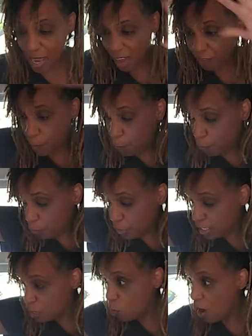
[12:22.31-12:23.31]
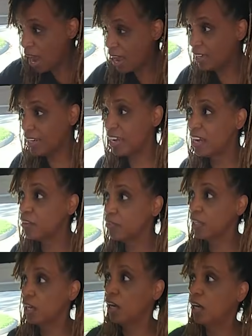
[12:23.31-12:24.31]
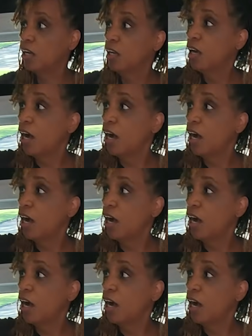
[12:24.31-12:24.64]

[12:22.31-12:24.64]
we have a pretty wide area